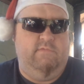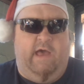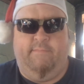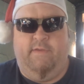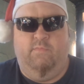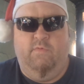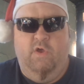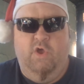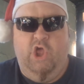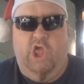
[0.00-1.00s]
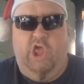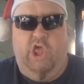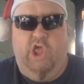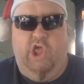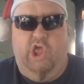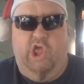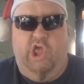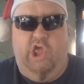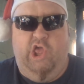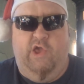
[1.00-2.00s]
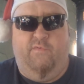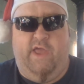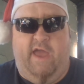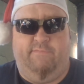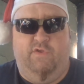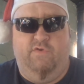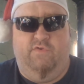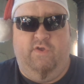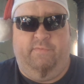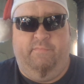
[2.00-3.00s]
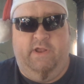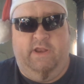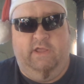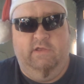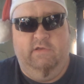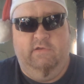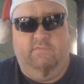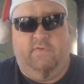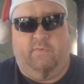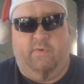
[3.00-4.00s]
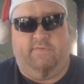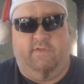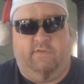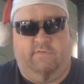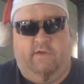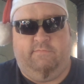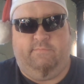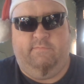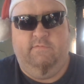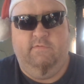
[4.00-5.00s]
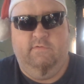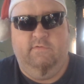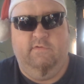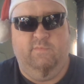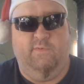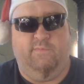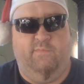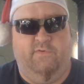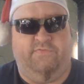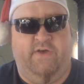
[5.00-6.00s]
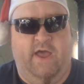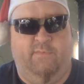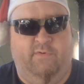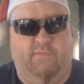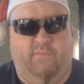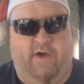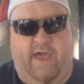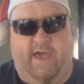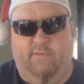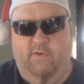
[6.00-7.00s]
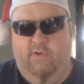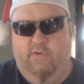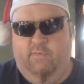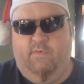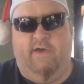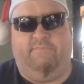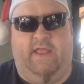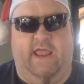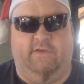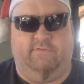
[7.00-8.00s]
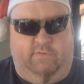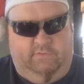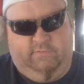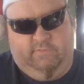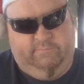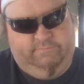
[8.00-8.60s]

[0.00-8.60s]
I mean, if we have to use other money for the rest of the stuff, we'll find we'll have that extra. So.